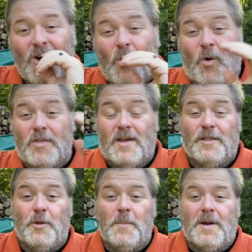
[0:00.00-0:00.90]
or the
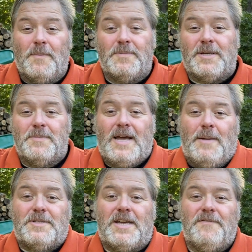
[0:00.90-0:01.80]
aluminum
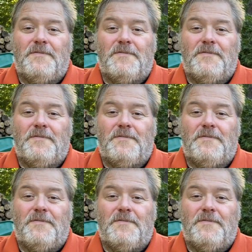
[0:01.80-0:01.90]
sometimes can